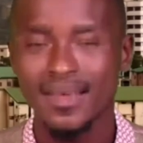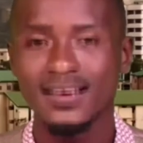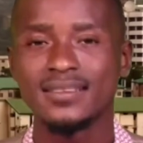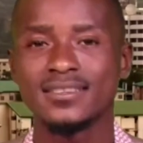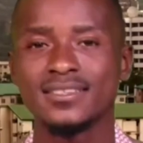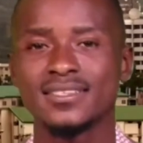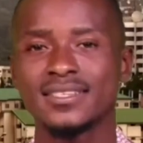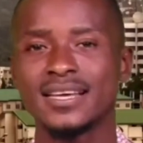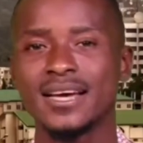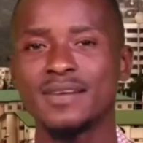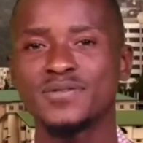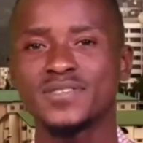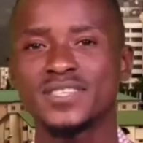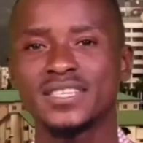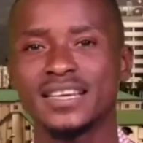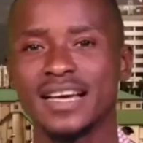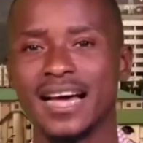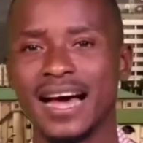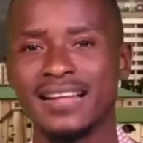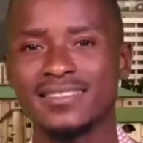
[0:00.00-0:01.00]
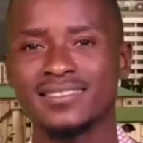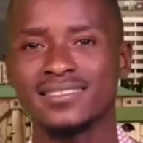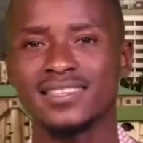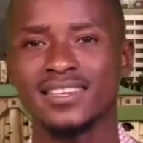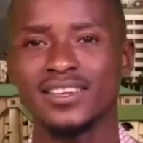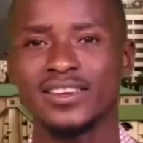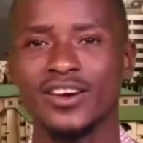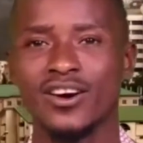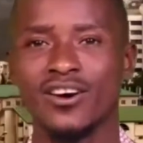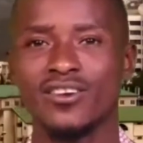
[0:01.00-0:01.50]
Safety and
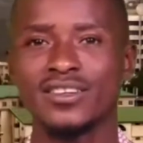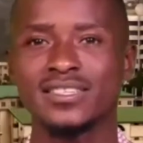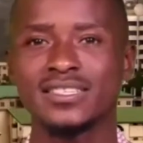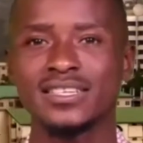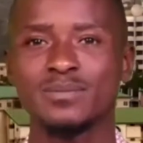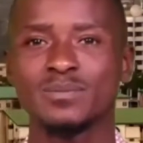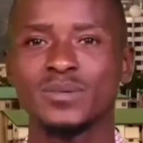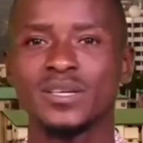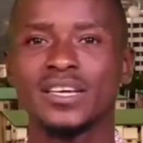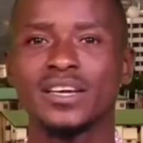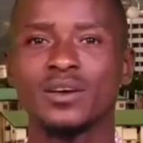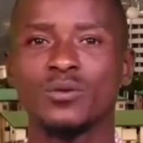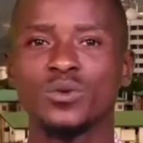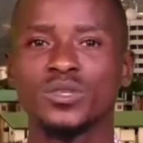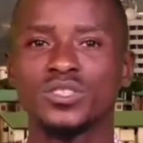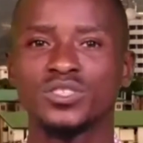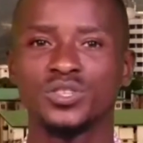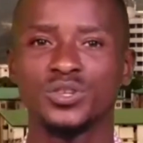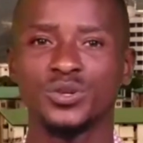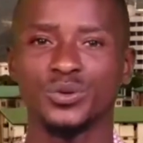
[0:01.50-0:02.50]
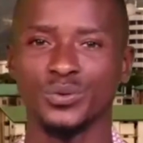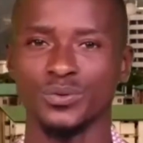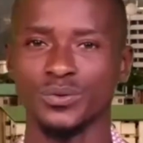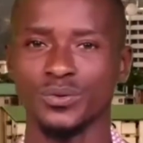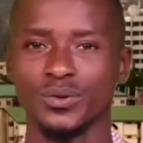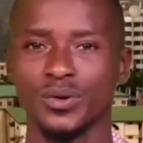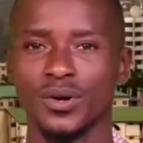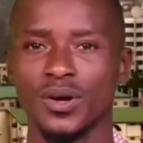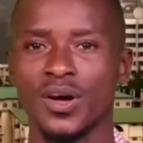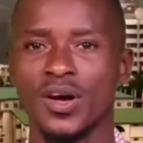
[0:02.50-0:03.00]
security begin with you.
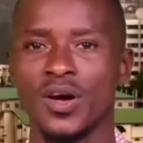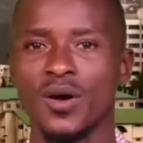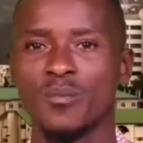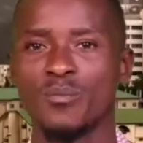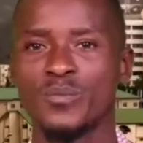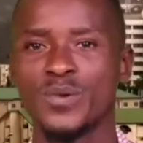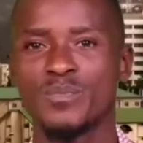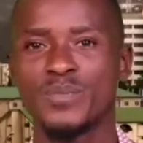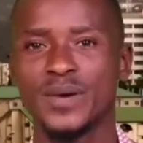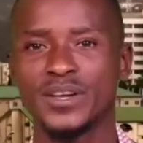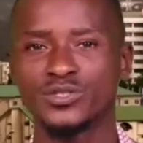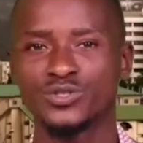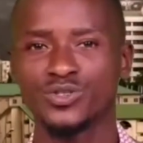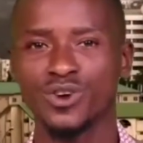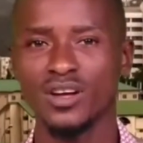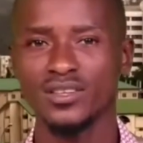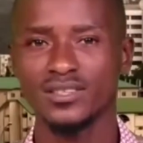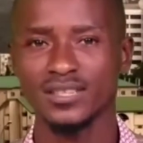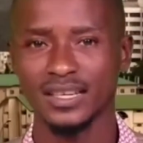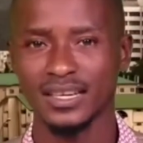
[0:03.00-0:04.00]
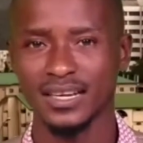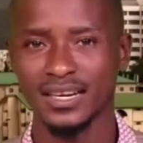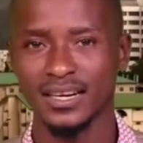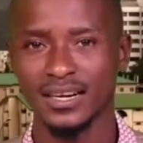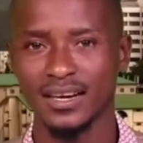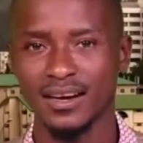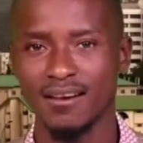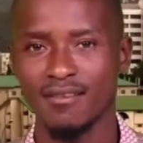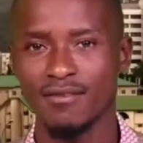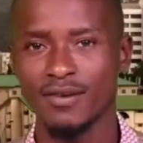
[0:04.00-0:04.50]
Be patriotic.
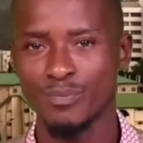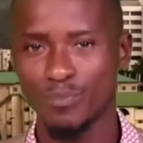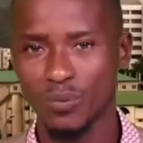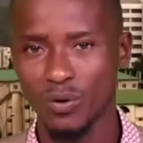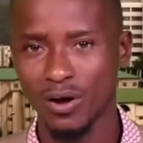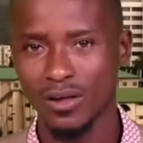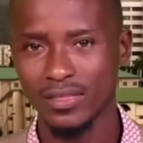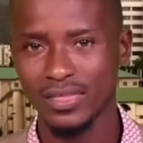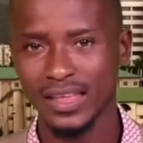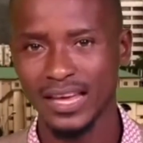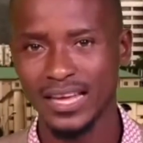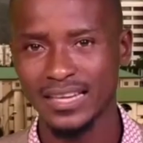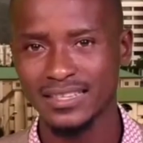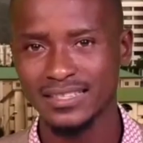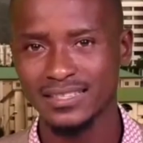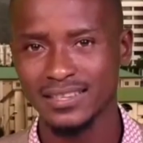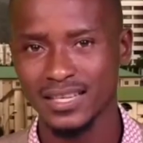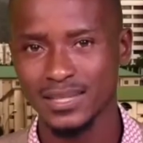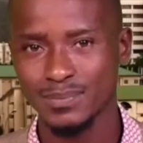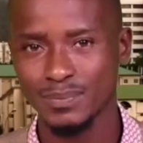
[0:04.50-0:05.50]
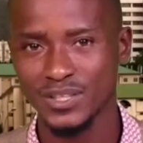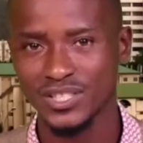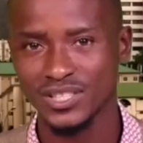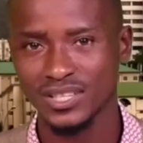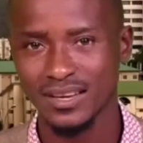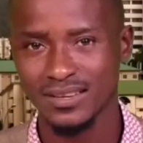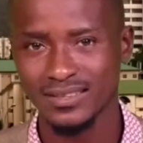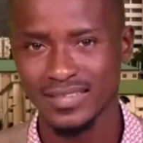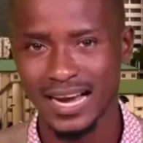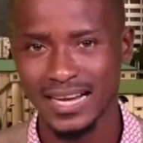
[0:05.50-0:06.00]
Report any
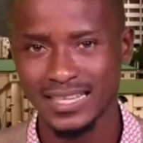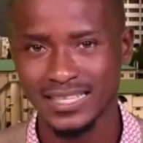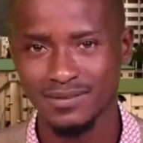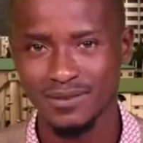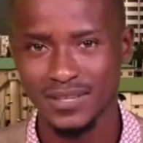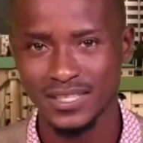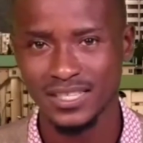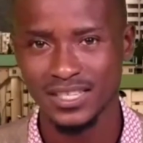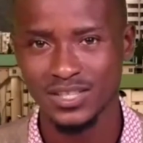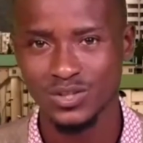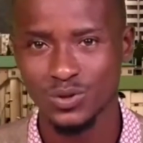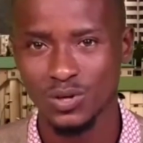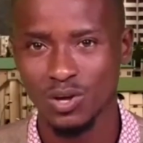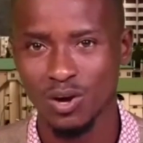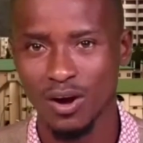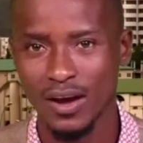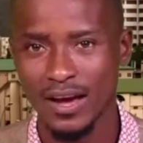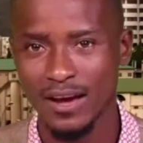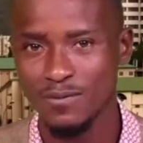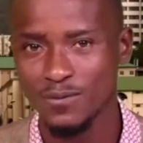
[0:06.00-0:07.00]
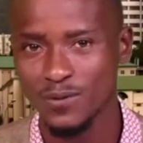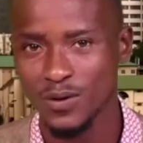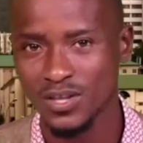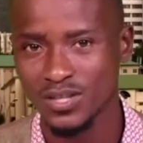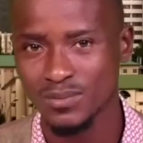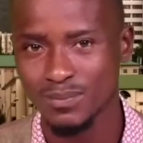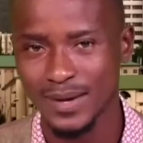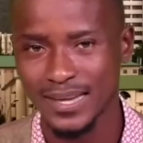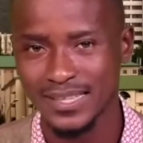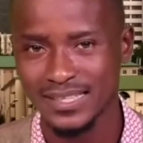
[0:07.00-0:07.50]
suspicious activity to law
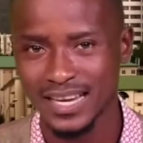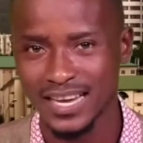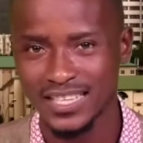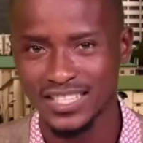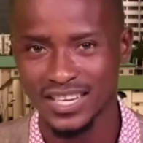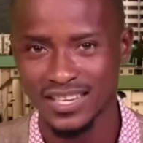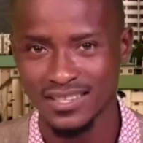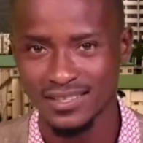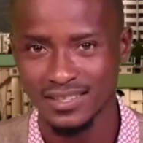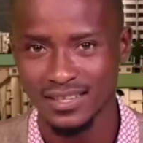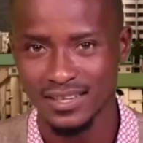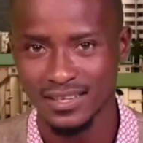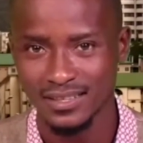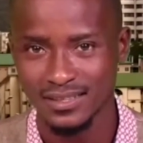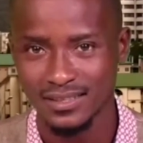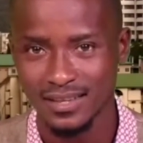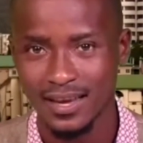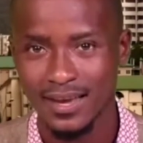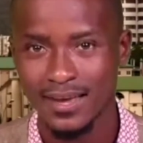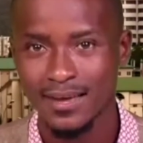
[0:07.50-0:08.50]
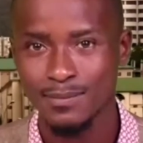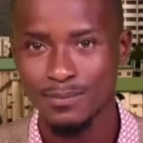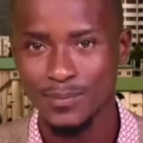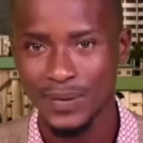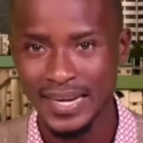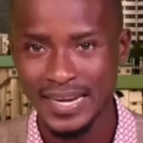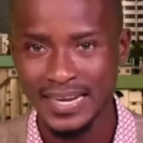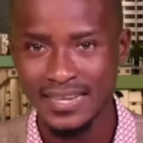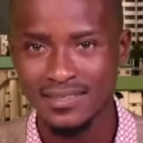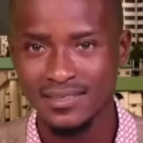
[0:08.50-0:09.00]
enforcement agencies.
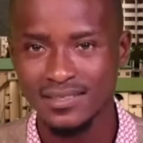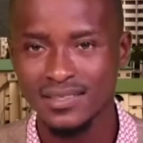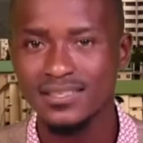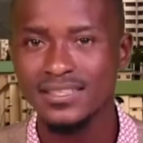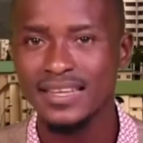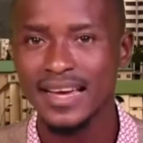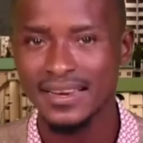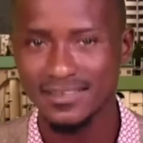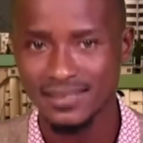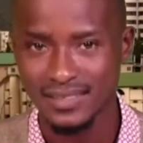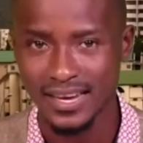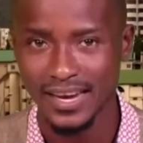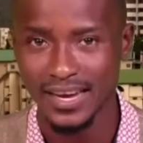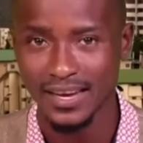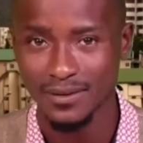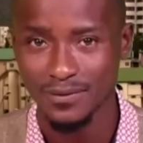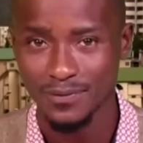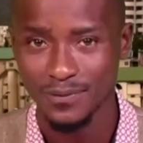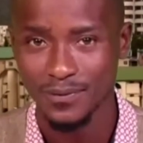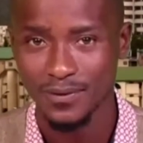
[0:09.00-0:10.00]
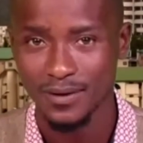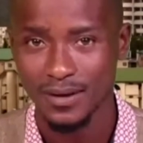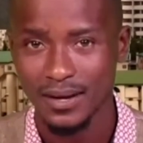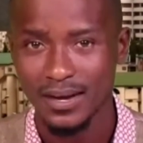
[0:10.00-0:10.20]
Please stay safe.